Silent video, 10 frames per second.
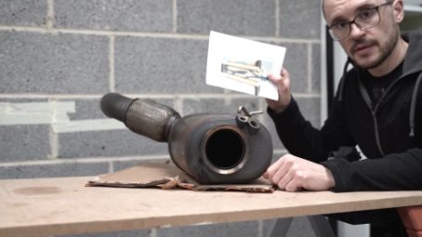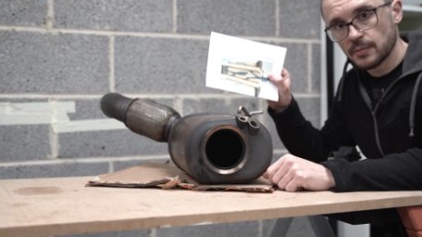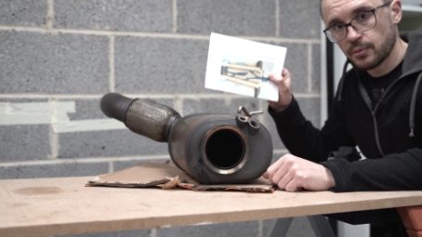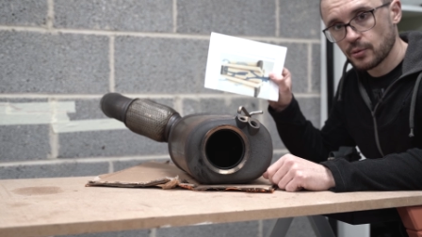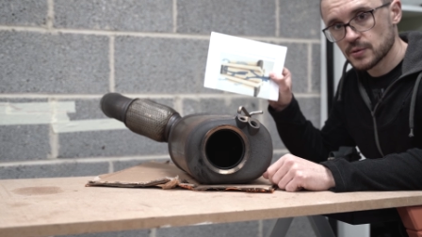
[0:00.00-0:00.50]

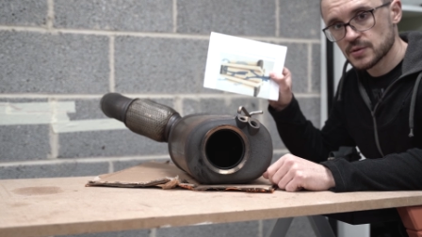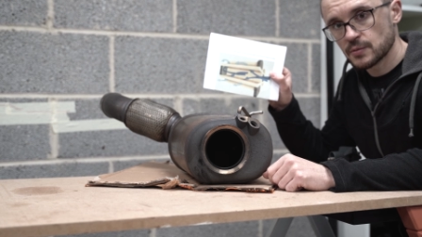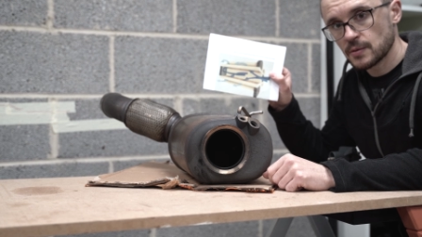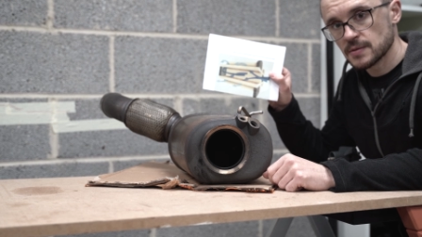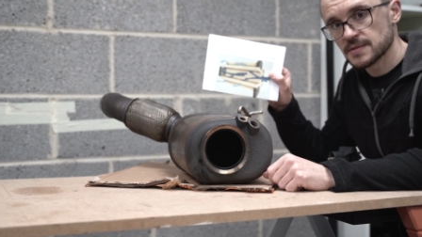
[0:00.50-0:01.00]
the
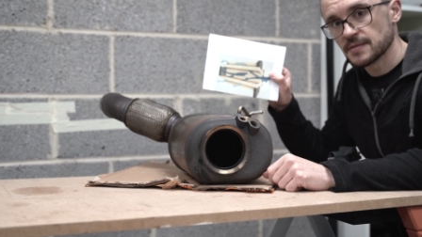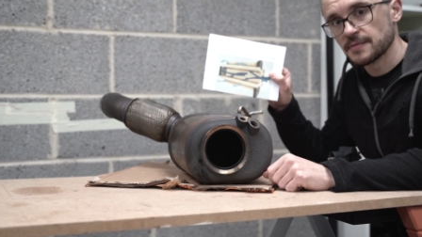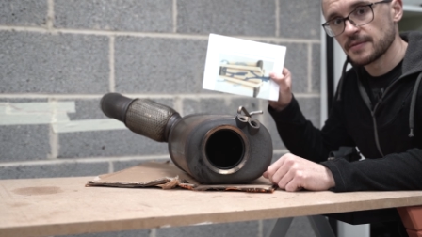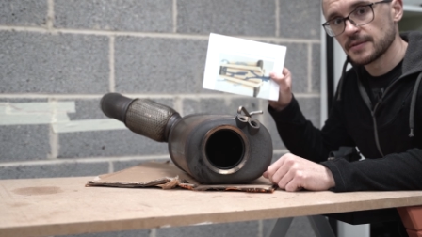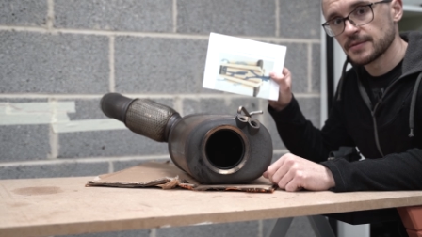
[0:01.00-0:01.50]
porous walls of
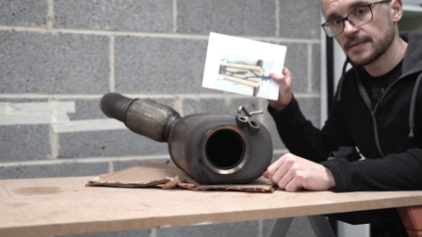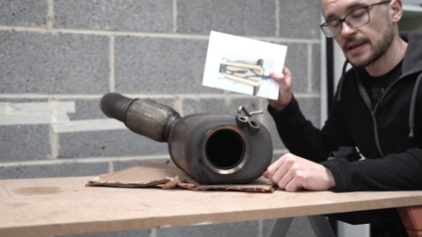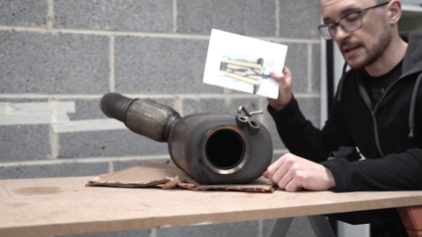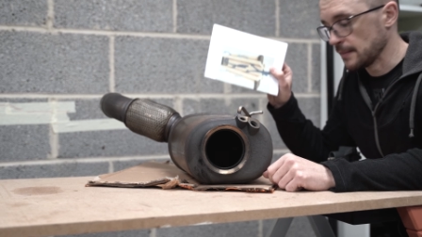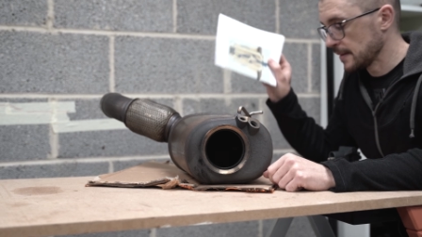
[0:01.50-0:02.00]
a
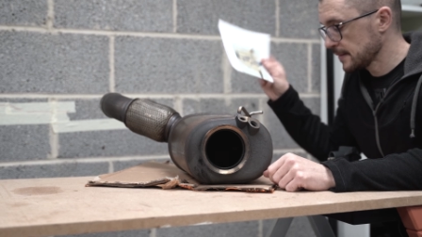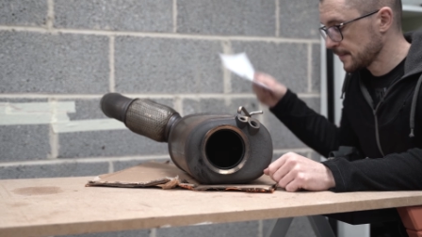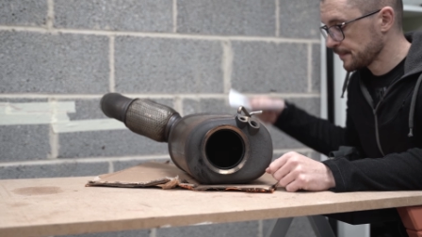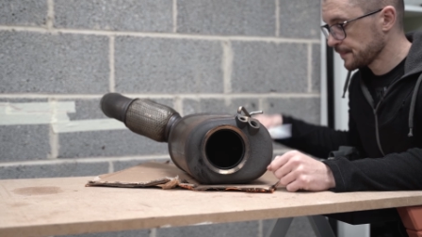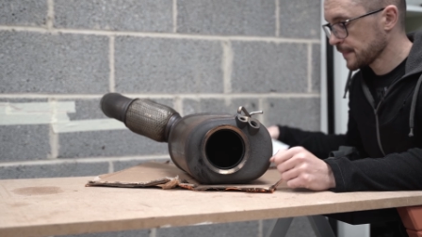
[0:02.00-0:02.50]
filtering element.